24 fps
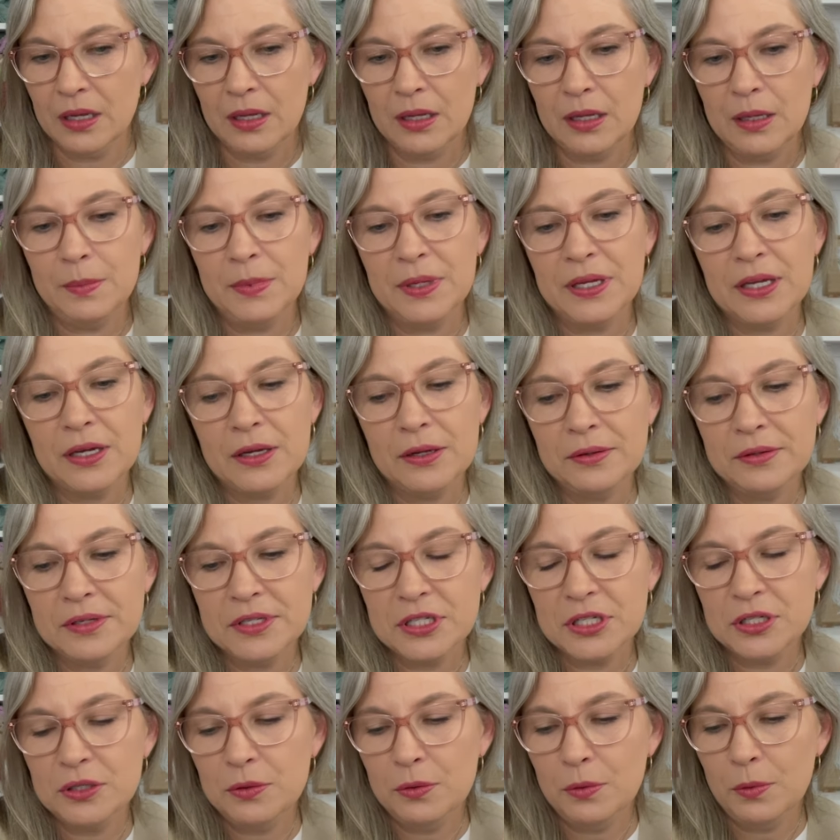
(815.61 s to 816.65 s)
Let me go
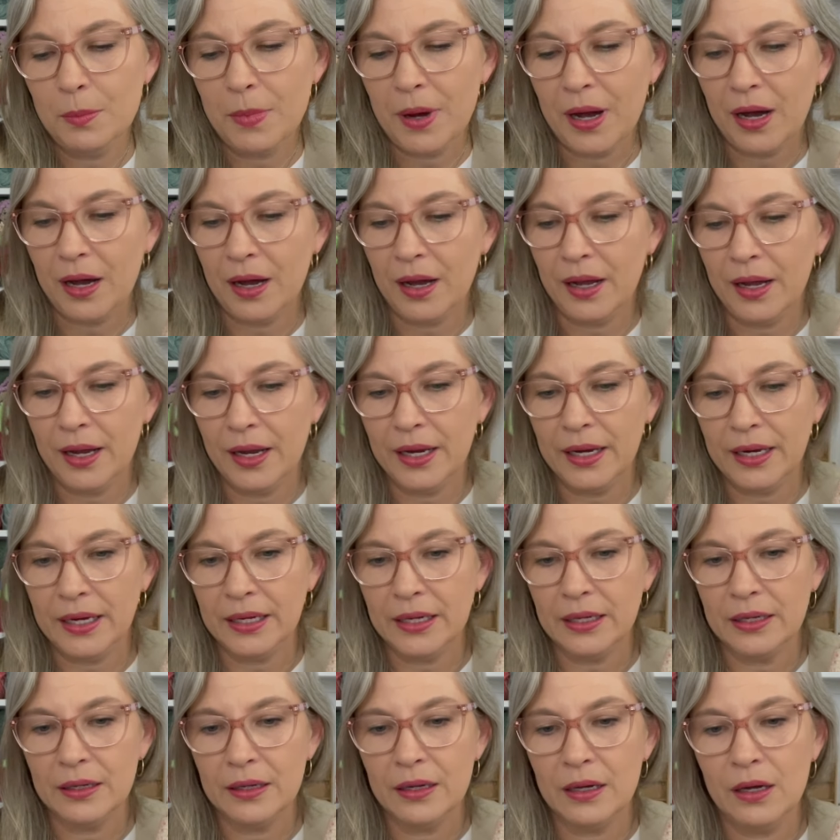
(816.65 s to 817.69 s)
to
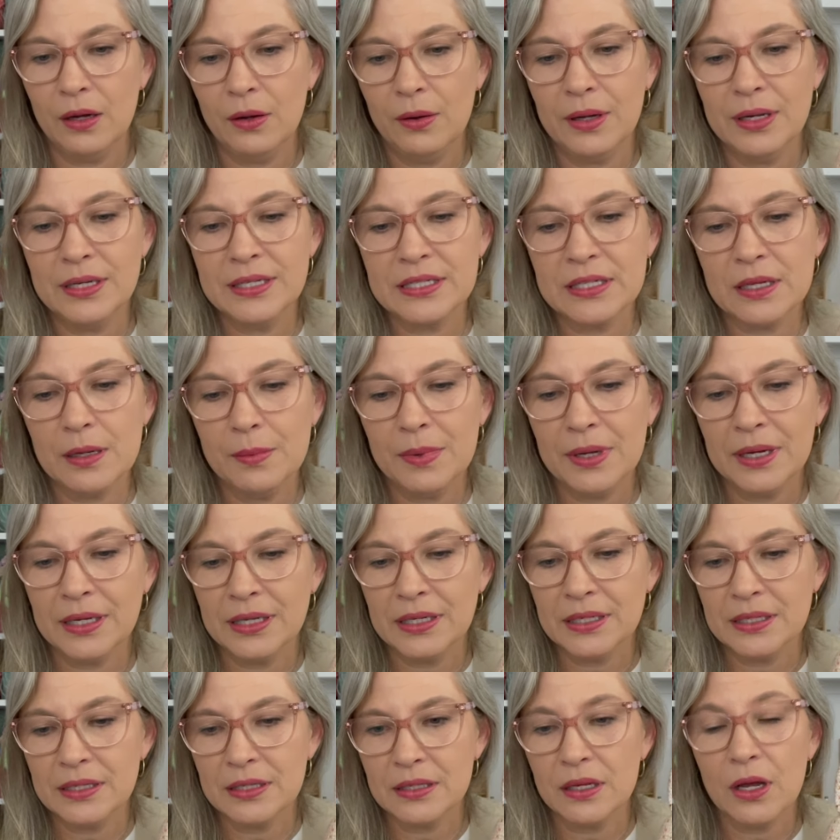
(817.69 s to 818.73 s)
my, oh, it's on
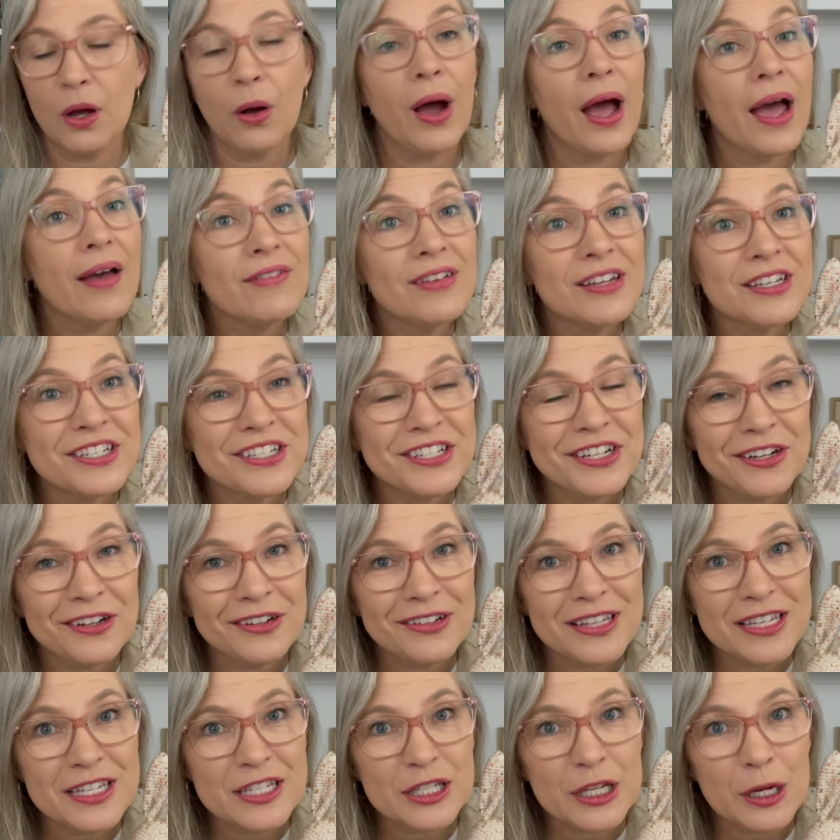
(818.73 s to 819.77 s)
my, oh, I haven't
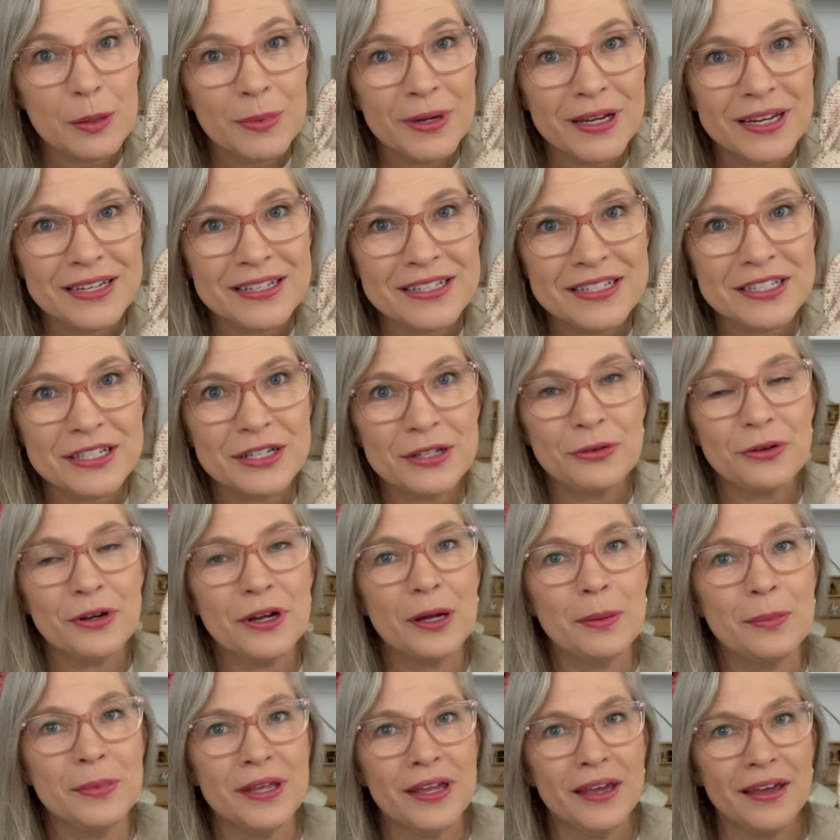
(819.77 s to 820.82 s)
shared this on my
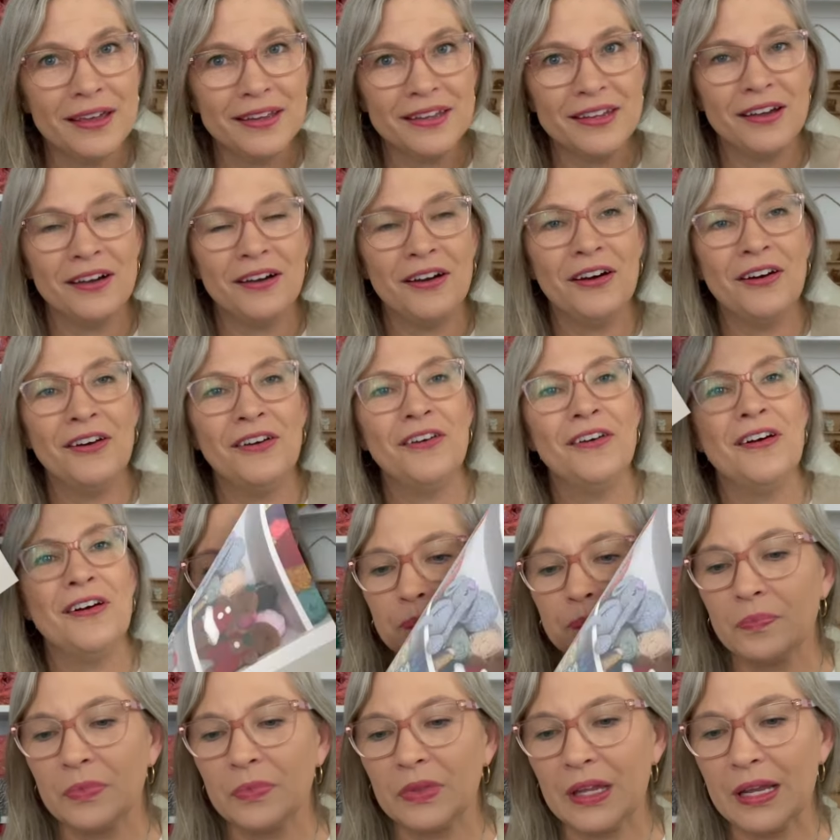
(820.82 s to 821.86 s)
Instagram yet, y'all.
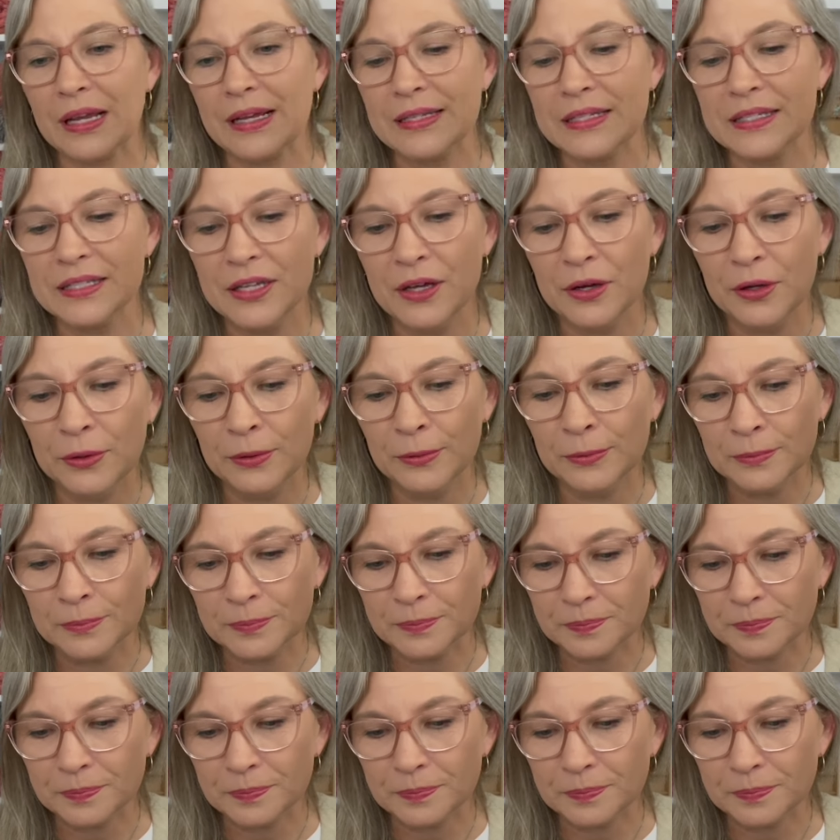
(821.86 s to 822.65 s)
So